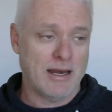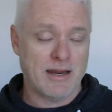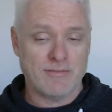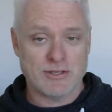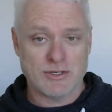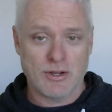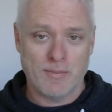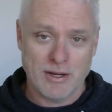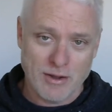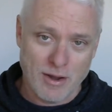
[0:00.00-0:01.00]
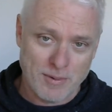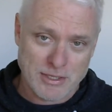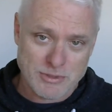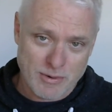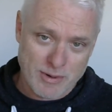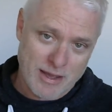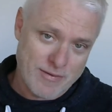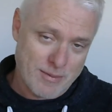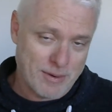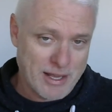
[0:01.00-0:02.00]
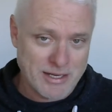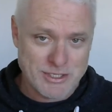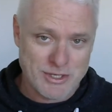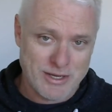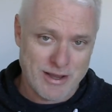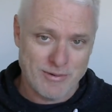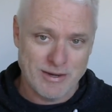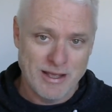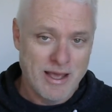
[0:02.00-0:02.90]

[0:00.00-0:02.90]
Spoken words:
Davidson shop in the complex where we have our Pilates studio, and